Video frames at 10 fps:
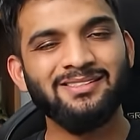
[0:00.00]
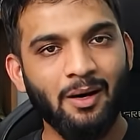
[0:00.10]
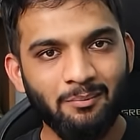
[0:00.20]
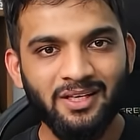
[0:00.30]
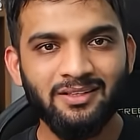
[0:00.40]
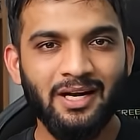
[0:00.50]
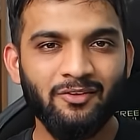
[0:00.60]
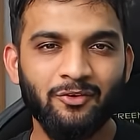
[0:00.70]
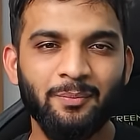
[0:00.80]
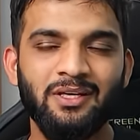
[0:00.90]
is something
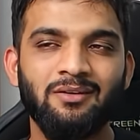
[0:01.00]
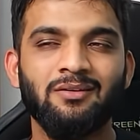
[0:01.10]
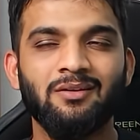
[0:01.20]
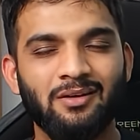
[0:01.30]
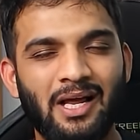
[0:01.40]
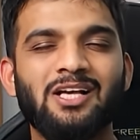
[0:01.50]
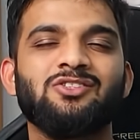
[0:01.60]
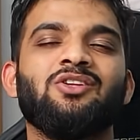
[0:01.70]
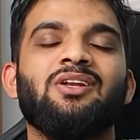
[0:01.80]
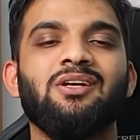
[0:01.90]
that would be
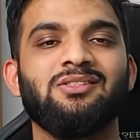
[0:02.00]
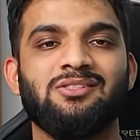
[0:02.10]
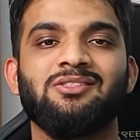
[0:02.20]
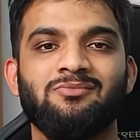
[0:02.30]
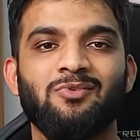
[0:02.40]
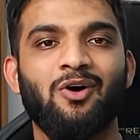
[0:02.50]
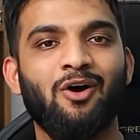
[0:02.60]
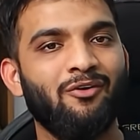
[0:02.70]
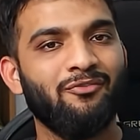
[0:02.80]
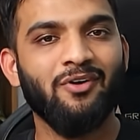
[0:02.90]
last on the list
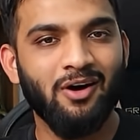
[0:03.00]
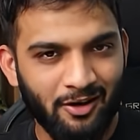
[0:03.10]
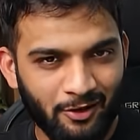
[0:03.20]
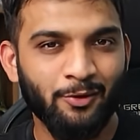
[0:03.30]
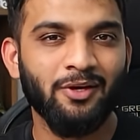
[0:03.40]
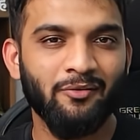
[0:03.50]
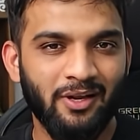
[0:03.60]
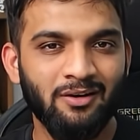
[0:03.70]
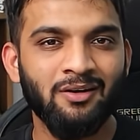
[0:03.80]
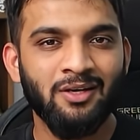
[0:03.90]
of a recruiter
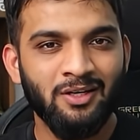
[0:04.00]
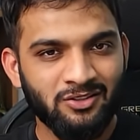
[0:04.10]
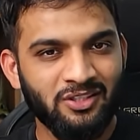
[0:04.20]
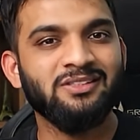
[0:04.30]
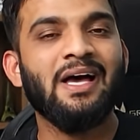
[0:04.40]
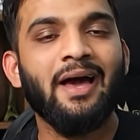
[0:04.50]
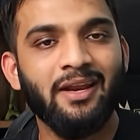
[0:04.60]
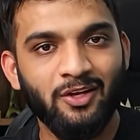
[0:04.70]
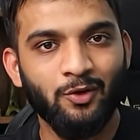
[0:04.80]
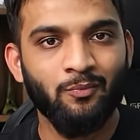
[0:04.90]
when she is
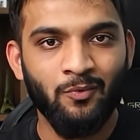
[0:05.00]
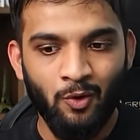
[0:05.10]
hiring you.